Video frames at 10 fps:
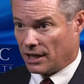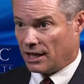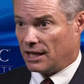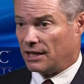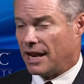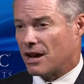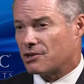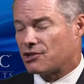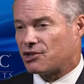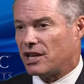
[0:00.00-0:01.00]
It now
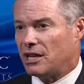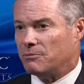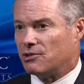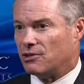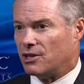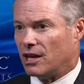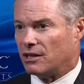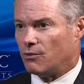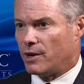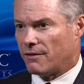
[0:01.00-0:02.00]
seems
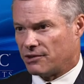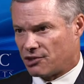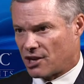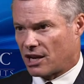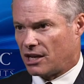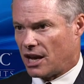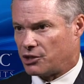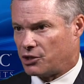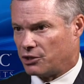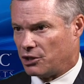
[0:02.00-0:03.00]
that we have a second
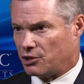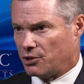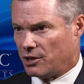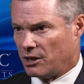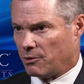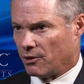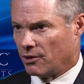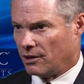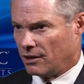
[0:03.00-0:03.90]
SGLT2 inhibitor